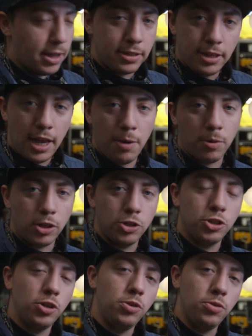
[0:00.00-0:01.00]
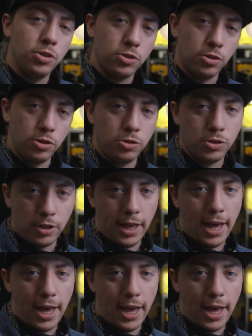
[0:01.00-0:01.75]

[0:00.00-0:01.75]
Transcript: And today we're gonna show you the solution to